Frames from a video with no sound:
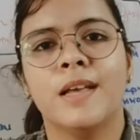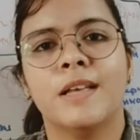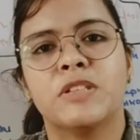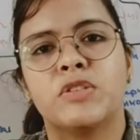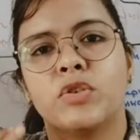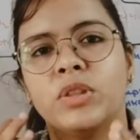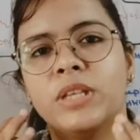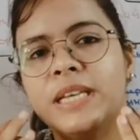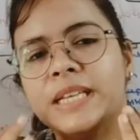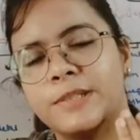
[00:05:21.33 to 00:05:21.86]

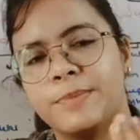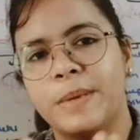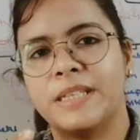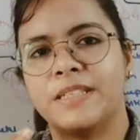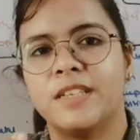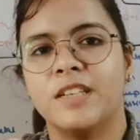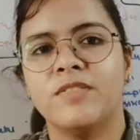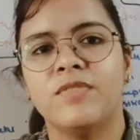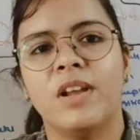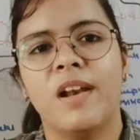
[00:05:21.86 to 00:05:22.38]
So these
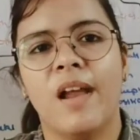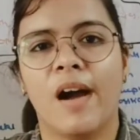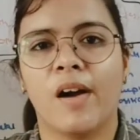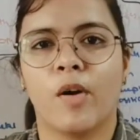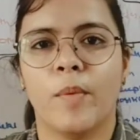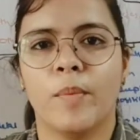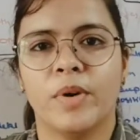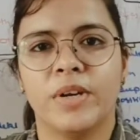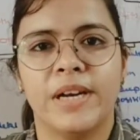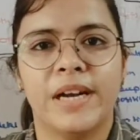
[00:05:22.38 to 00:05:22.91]
spaces will
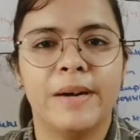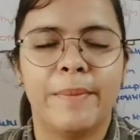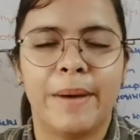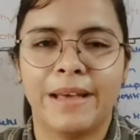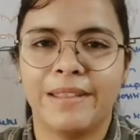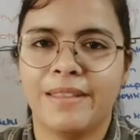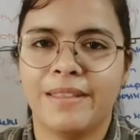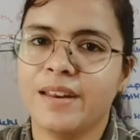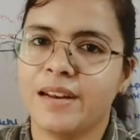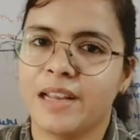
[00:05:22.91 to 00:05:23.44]
accommodate
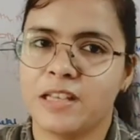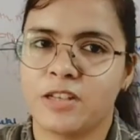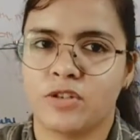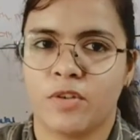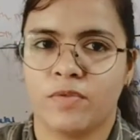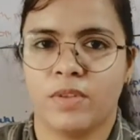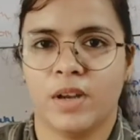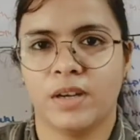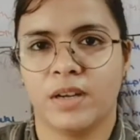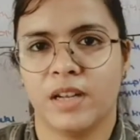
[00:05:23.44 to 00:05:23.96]
by the rest
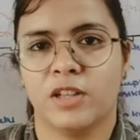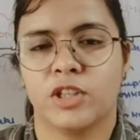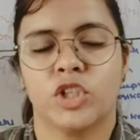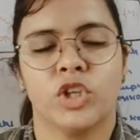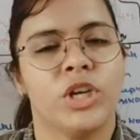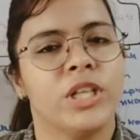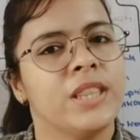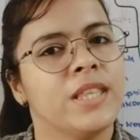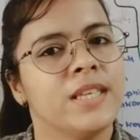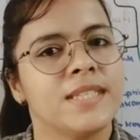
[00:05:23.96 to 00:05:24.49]
of the teeth. So
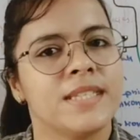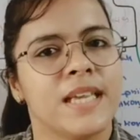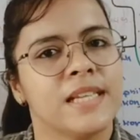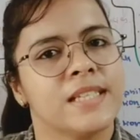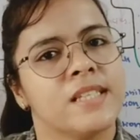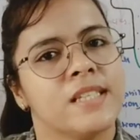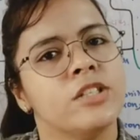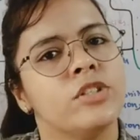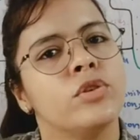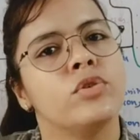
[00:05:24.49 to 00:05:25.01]
in these
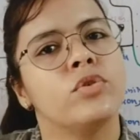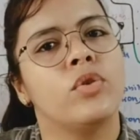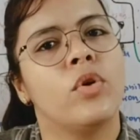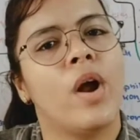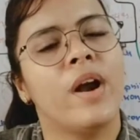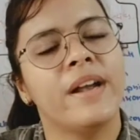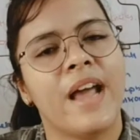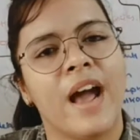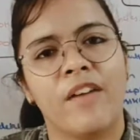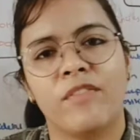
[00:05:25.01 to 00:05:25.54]
cases you do
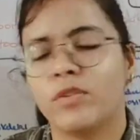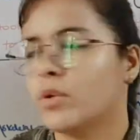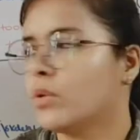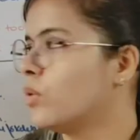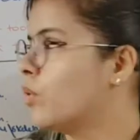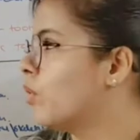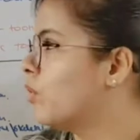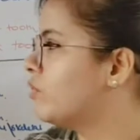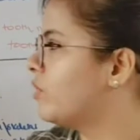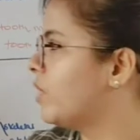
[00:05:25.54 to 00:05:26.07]
not have to
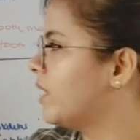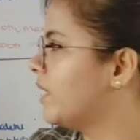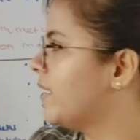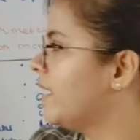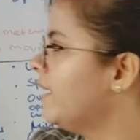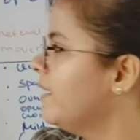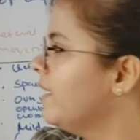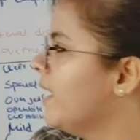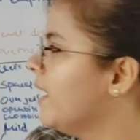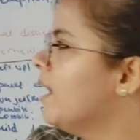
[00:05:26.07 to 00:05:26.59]
go for
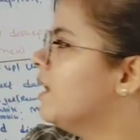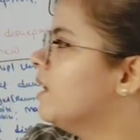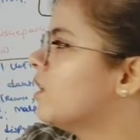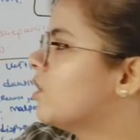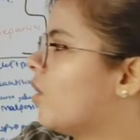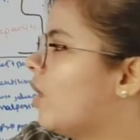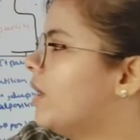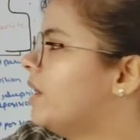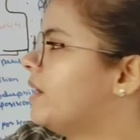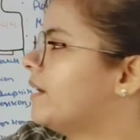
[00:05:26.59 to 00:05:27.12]
it
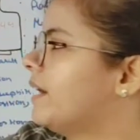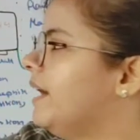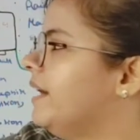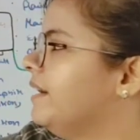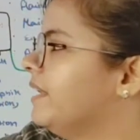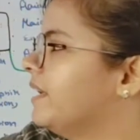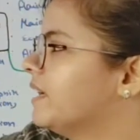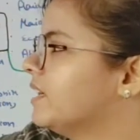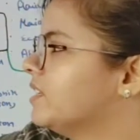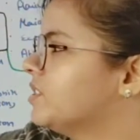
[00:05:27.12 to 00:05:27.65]

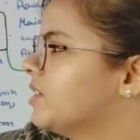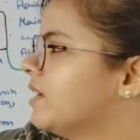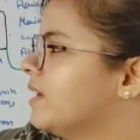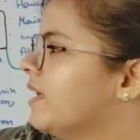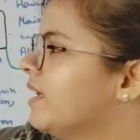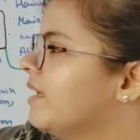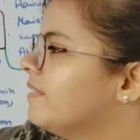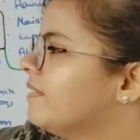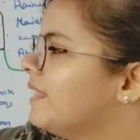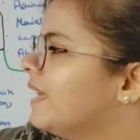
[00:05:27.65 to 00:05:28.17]
contraindication.
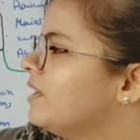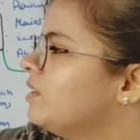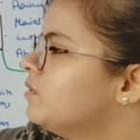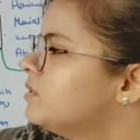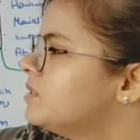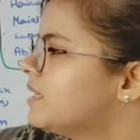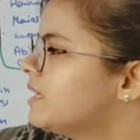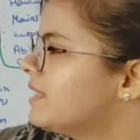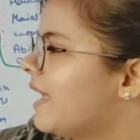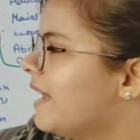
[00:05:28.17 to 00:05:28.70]
Then you
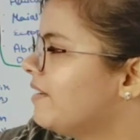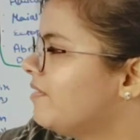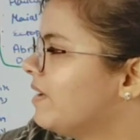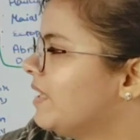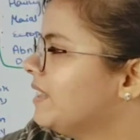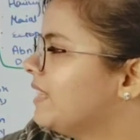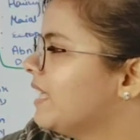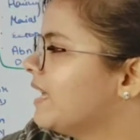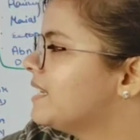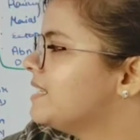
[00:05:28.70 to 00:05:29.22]
see that
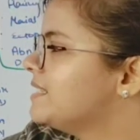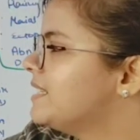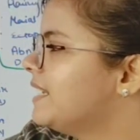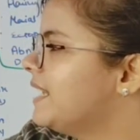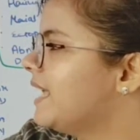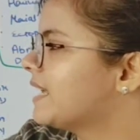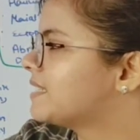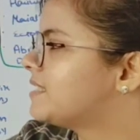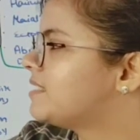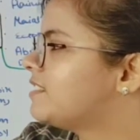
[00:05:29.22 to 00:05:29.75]
when there is an
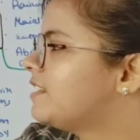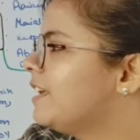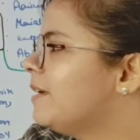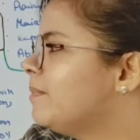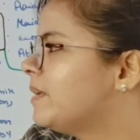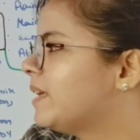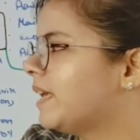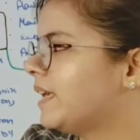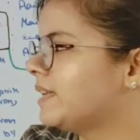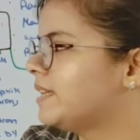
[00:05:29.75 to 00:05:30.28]

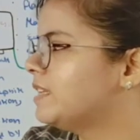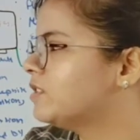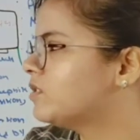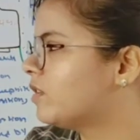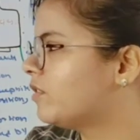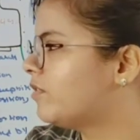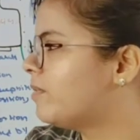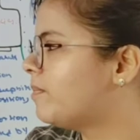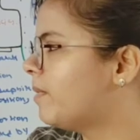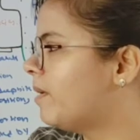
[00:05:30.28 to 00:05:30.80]
extreme caries
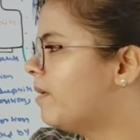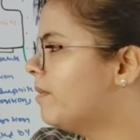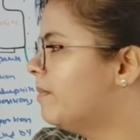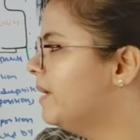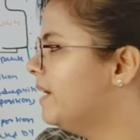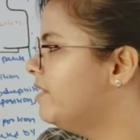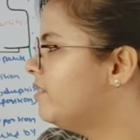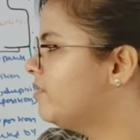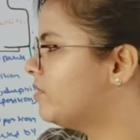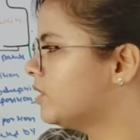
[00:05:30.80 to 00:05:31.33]
of a
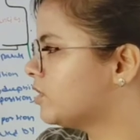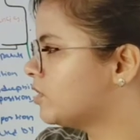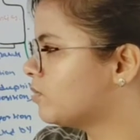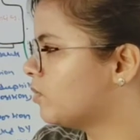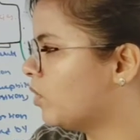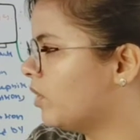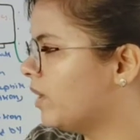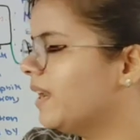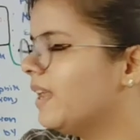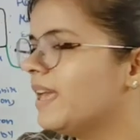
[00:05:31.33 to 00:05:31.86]
permanent first
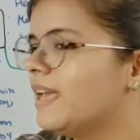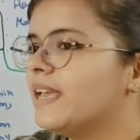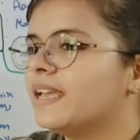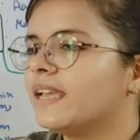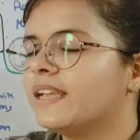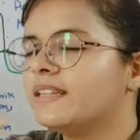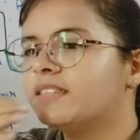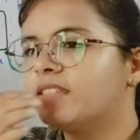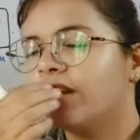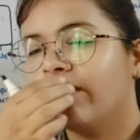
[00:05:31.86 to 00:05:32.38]
molar,
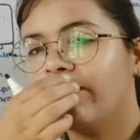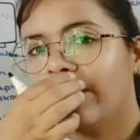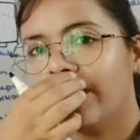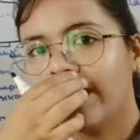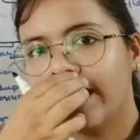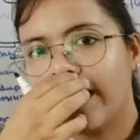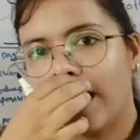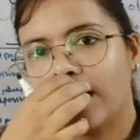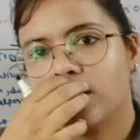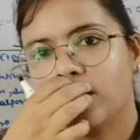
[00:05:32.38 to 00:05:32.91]
in severe
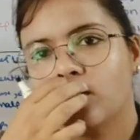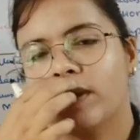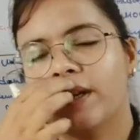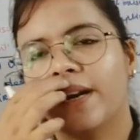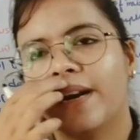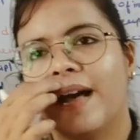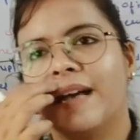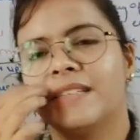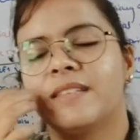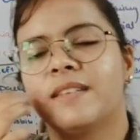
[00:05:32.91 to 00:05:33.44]
class two and
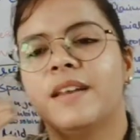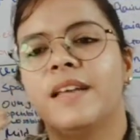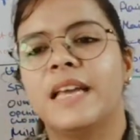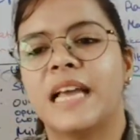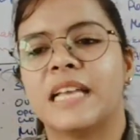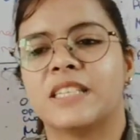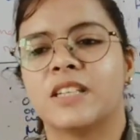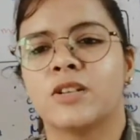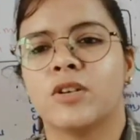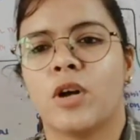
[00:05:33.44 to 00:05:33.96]
class three
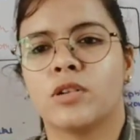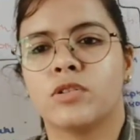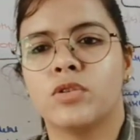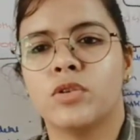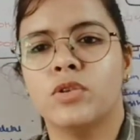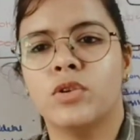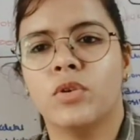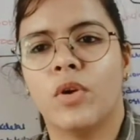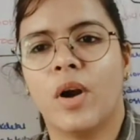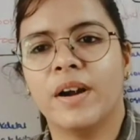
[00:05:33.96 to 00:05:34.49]
cases
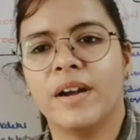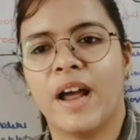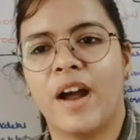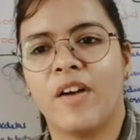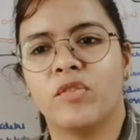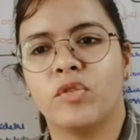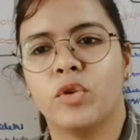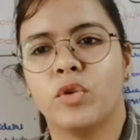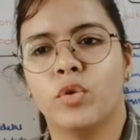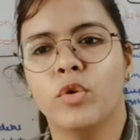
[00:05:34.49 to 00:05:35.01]
also do not
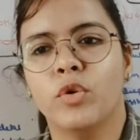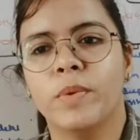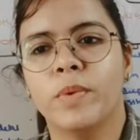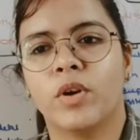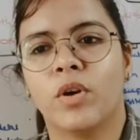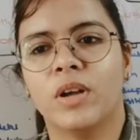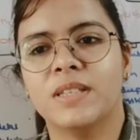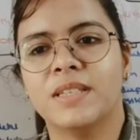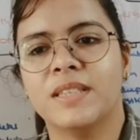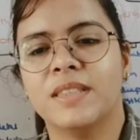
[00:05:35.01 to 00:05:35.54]
have to do,
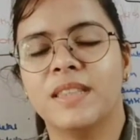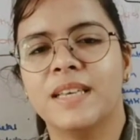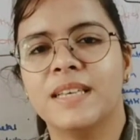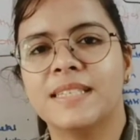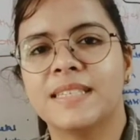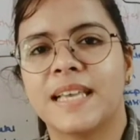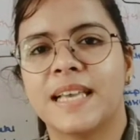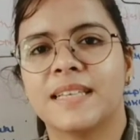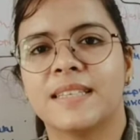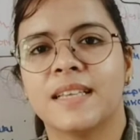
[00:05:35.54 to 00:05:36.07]
because in
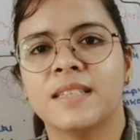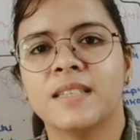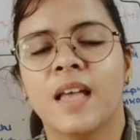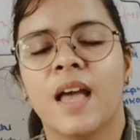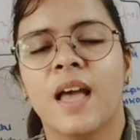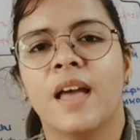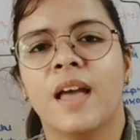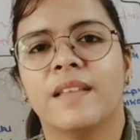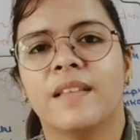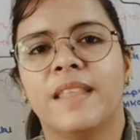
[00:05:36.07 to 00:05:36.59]
these cases
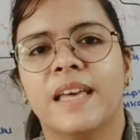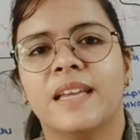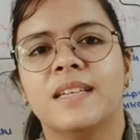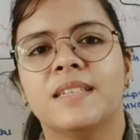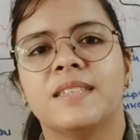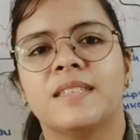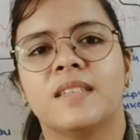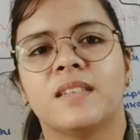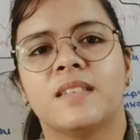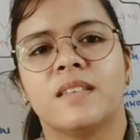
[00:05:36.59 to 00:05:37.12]
there
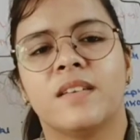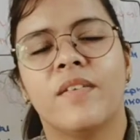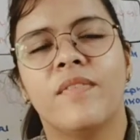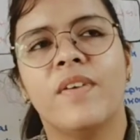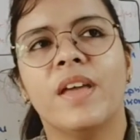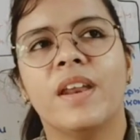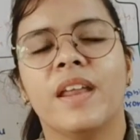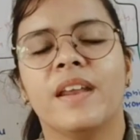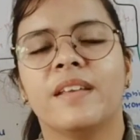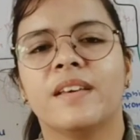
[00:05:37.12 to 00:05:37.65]
is
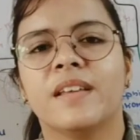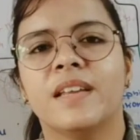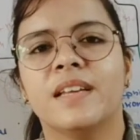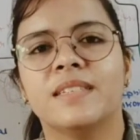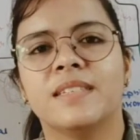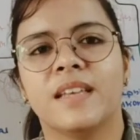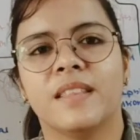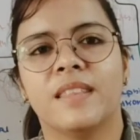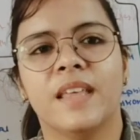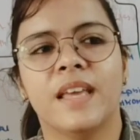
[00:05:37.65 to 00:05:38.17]
severe
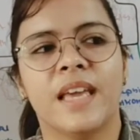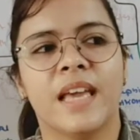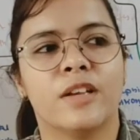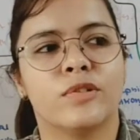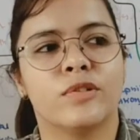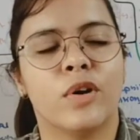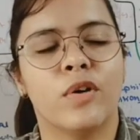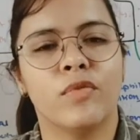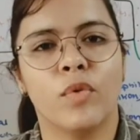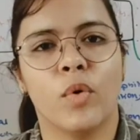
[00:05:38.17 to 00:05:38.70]
increase in the
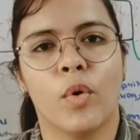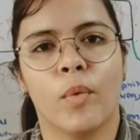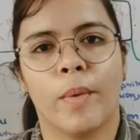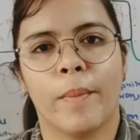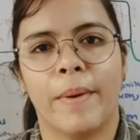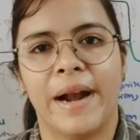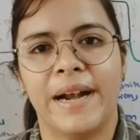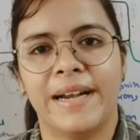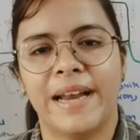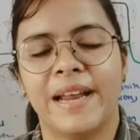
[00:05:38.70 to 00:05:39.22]
case of
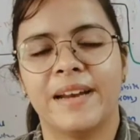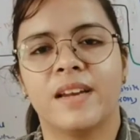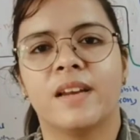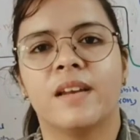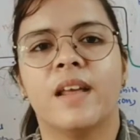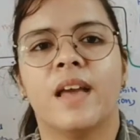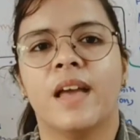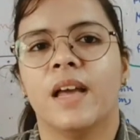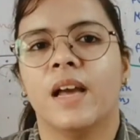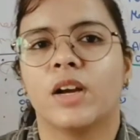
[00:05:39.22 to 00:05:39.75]
overbite, and
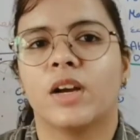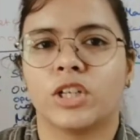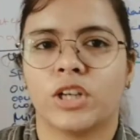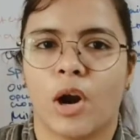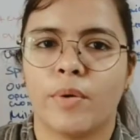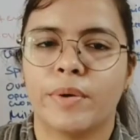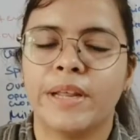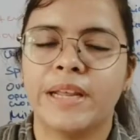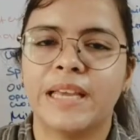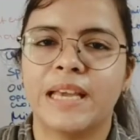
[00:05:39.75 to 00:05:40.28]
in
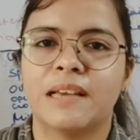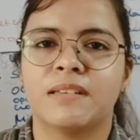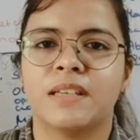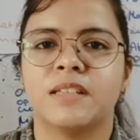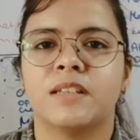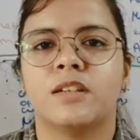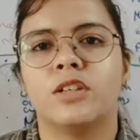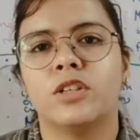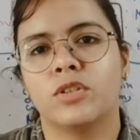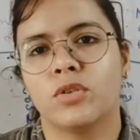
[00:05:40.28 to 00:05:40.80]
crowding
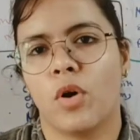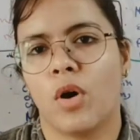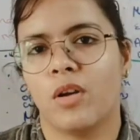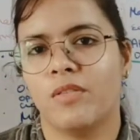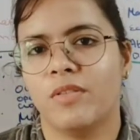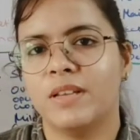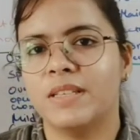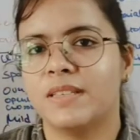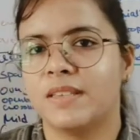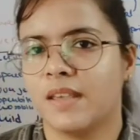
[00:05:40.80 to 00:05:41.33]
cases it is
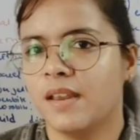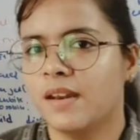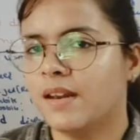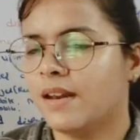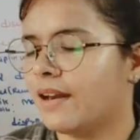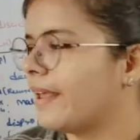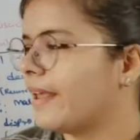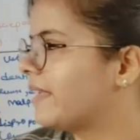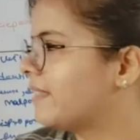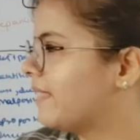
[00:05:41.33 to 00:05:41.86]
always seen
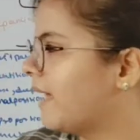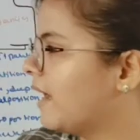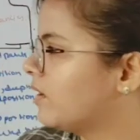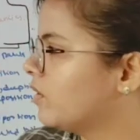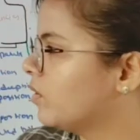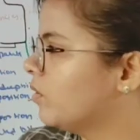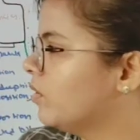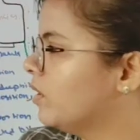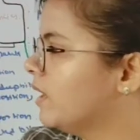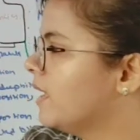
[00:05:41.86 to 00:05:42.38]
like
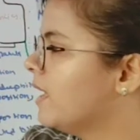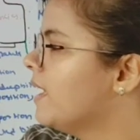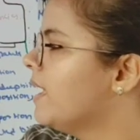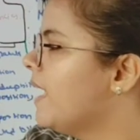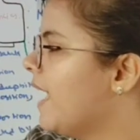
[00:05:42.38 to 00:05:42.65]
that only.